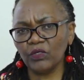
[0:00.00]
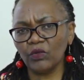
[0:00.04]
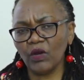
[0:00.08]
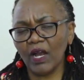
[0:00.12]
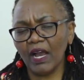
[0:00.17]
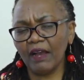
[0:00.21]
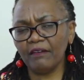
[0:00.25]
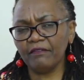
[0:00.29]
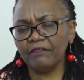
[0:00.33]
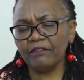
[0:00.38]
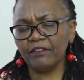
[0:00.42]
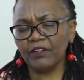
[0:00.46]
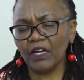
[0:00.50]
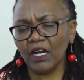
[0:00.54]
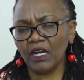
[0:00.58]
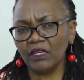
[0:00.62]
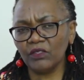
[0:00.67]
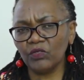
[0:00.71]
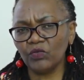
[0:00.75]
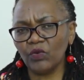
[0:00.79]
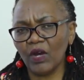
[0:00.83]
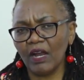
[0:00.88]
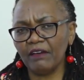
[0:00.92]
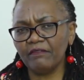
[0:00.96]
you
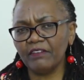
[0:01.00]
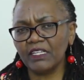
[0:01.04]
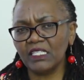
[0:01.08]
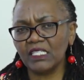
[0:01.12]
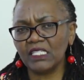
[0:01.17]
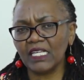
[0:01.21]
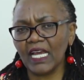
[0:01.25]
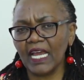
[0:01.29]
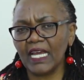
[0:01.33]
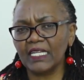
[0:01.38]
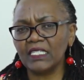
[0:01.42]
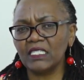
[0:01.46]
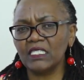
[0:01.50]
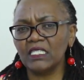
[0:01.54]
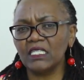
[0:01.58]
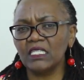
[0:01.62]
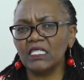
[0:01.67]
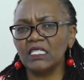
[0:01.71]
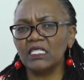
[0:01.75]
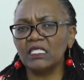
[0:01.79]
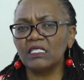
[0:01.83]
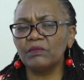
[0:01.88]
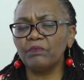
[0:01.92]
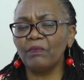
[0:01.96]
have
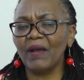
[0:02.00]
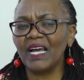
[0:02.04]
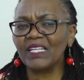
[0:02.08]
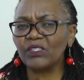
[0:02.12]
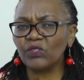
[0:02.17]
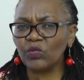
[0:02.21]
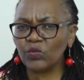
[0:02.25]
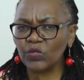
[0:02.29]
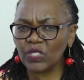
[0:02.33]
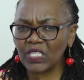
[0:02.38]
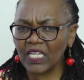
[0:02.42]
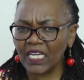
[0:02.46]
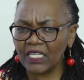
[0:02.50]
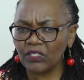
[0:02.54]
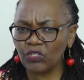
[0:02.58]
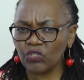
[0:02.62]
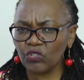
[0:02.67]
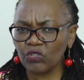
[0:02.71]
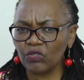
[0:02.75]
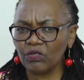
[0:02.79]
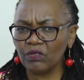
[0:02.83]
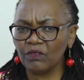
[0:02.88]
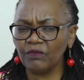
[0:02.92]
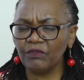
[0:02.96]
anxiety is muscle
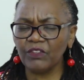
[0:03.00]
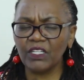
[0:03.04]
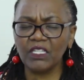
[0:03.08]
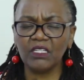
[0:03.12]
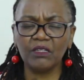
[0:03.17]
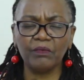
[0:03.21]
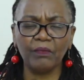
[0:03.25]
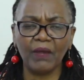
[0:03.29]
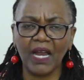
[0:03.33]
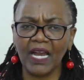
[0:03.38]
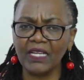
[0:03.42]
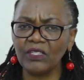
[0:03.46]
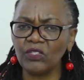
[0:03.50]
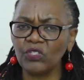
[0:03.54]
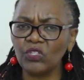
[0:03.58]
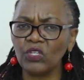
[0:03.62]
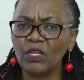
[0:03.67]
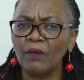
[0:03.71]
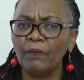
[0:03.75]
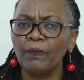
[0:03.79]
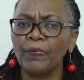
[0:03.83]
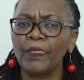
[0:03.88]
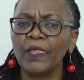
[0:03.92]
tension, very much,